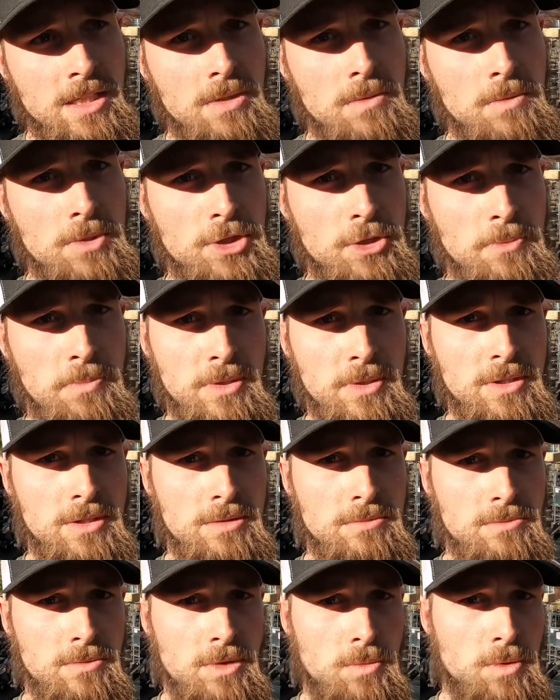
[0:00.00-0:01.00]
when you're
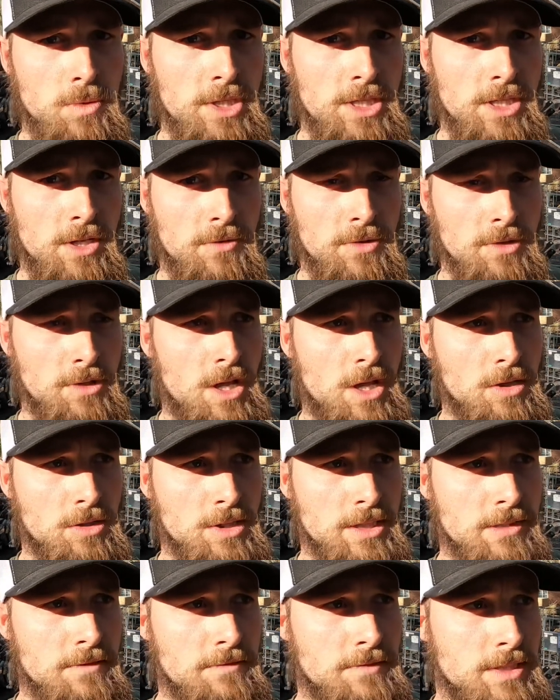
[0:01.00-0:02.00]
putting wood on the log
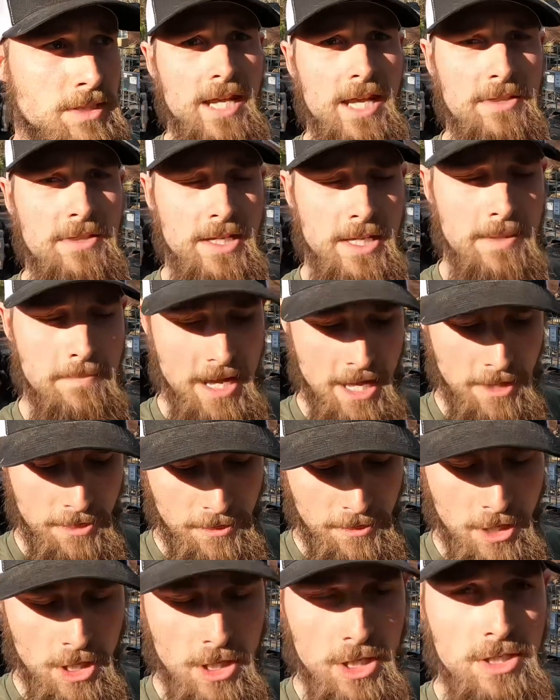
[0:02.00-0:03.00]
lift. And then my
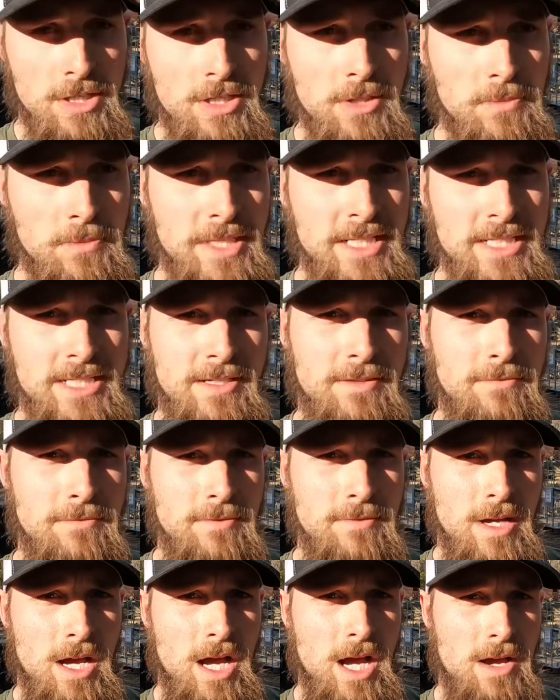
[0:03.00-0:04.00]
third
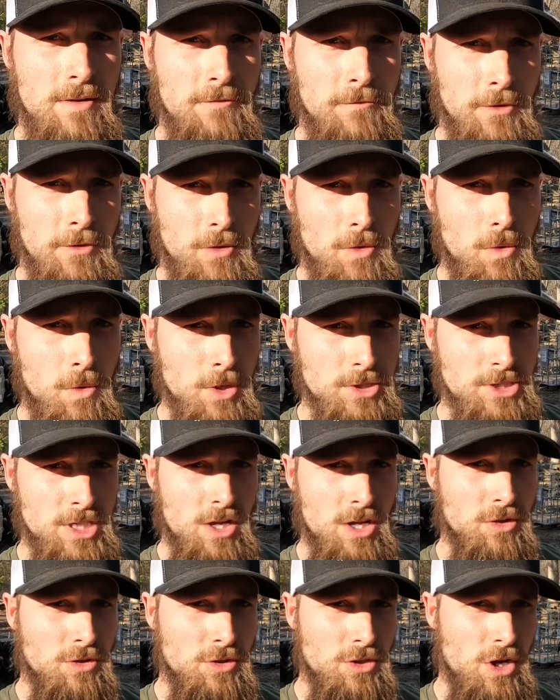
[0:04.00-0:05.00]
reason for a
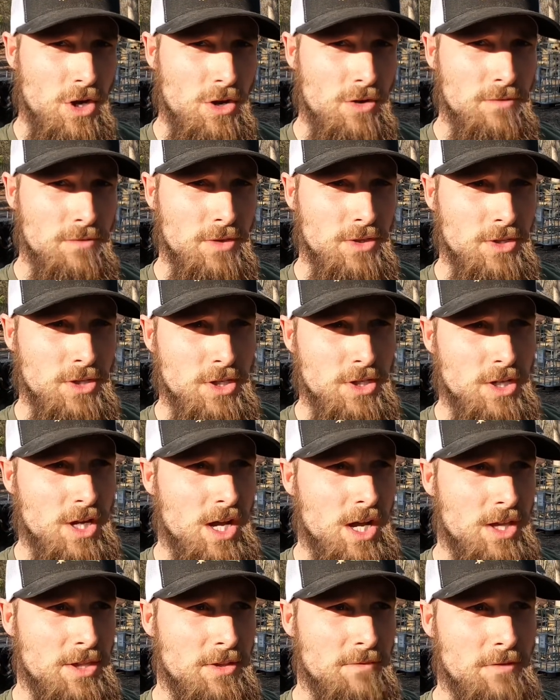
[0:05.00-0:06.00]
horizontal over
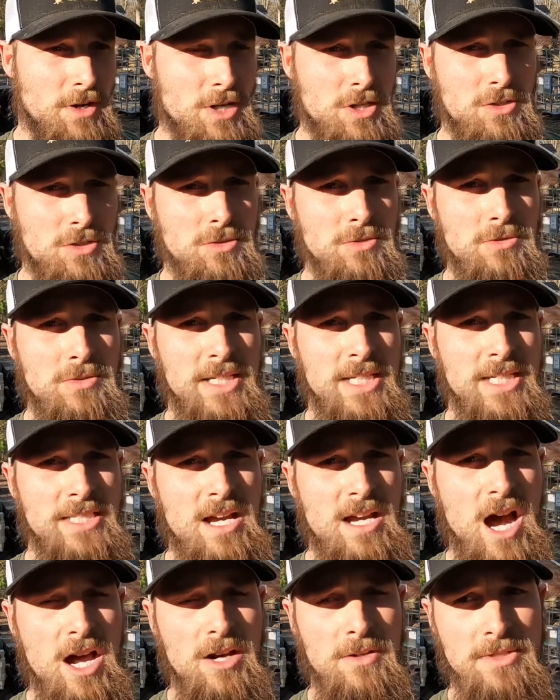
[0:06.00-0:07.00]
the vertical
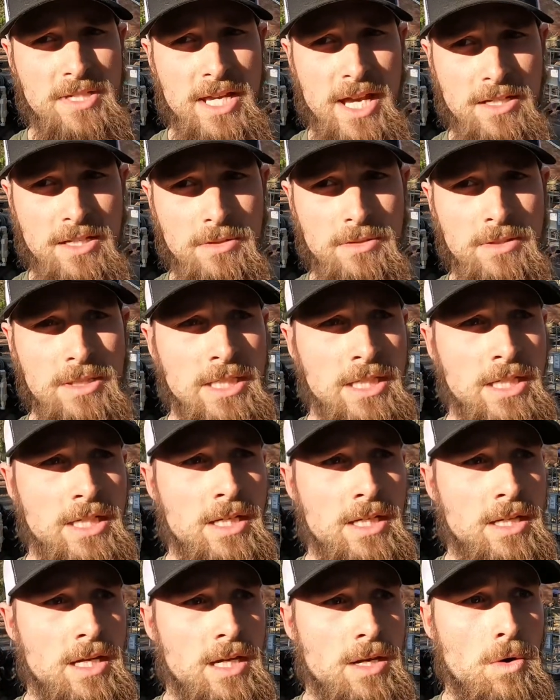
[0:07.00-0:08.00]
is auto cycle
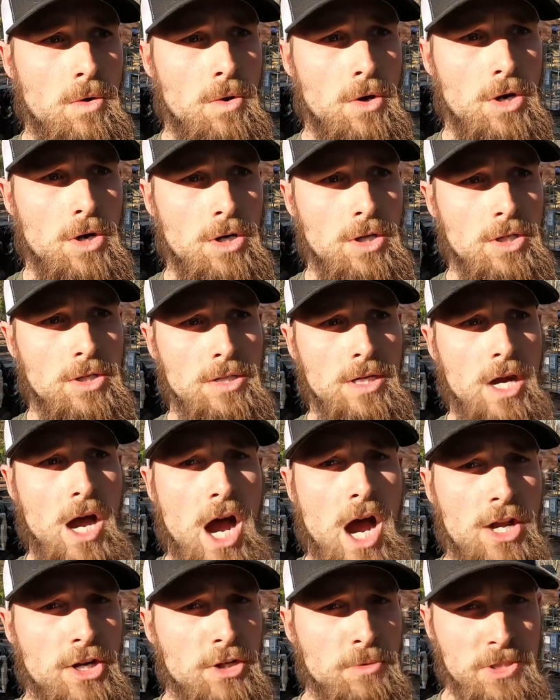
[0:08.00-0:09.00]
or
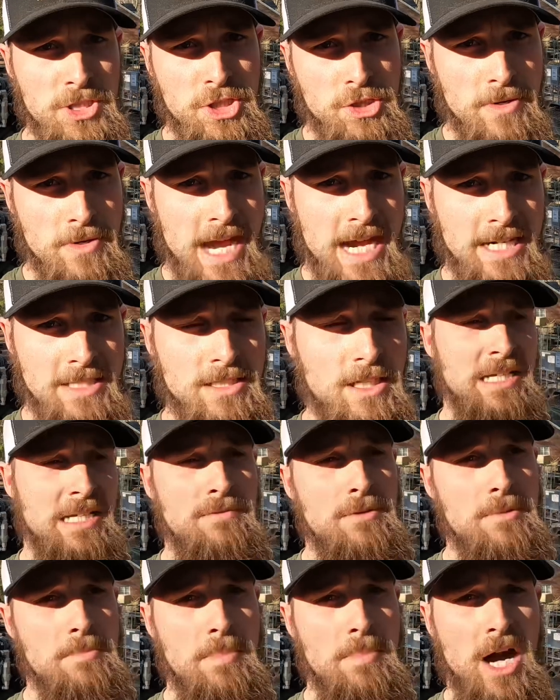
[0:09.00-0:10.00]
auto retract.
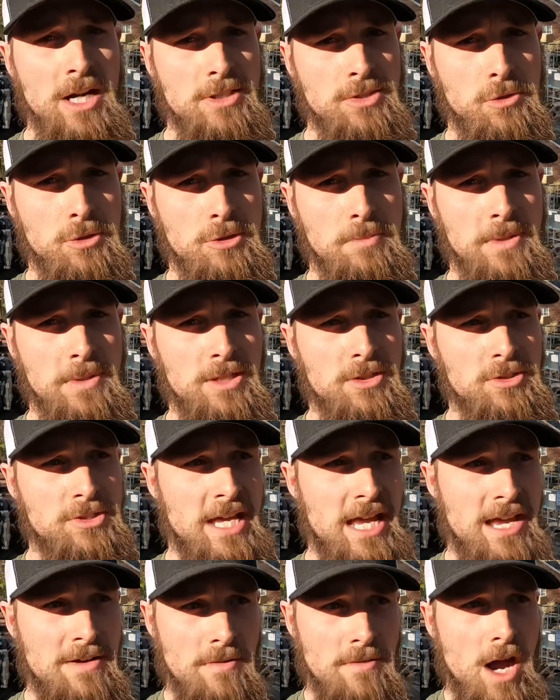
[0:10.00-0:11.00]
Even box store splitters
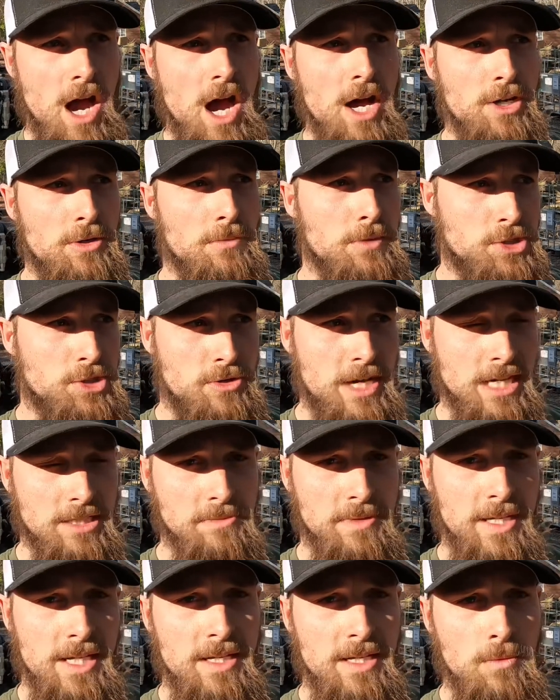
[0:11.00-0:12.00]
have auto
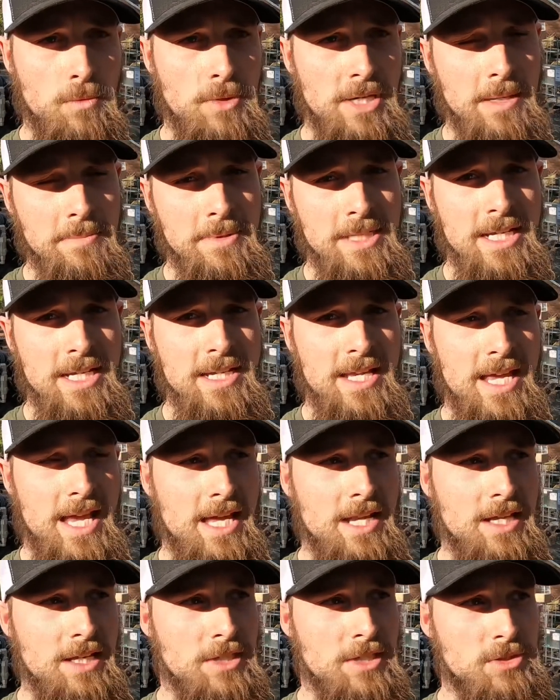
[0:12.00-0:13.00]
retract, right? And what I'm getting
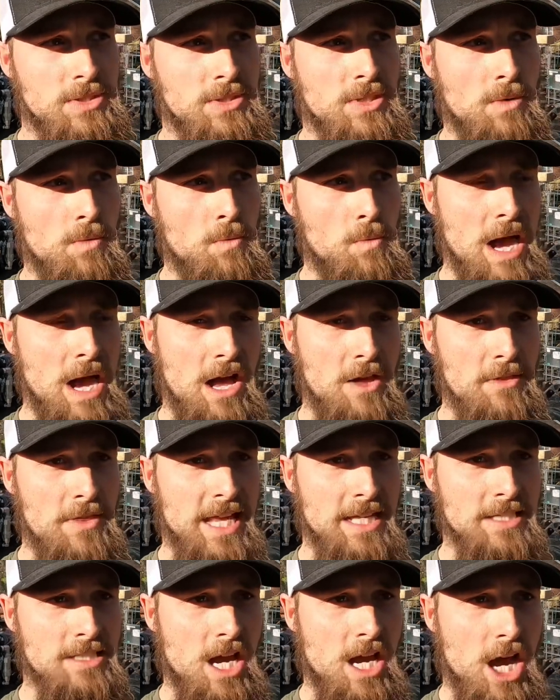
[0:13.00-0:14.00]
at is, while
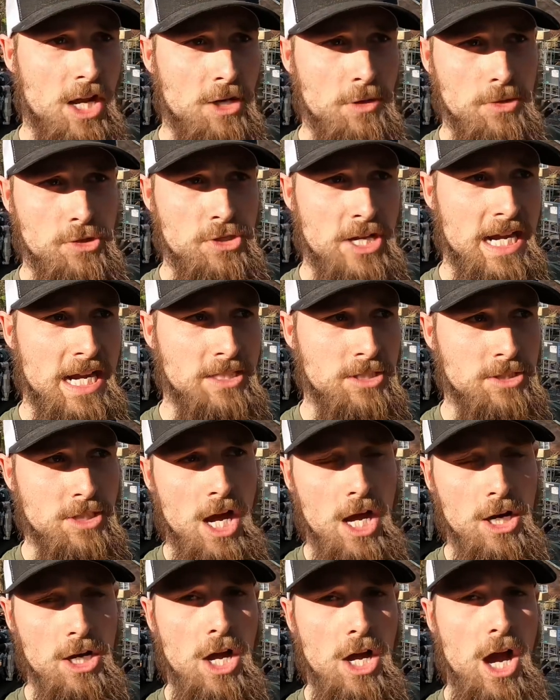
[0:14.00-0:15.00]
that's auto retract or
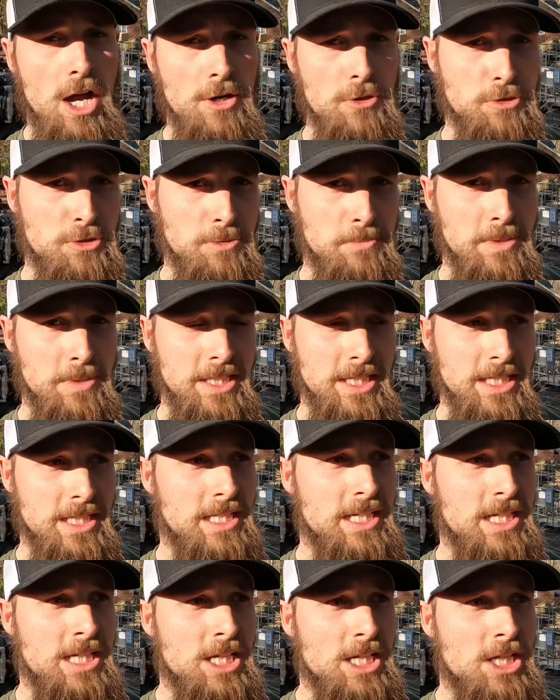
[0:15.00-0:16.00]
auto splitting,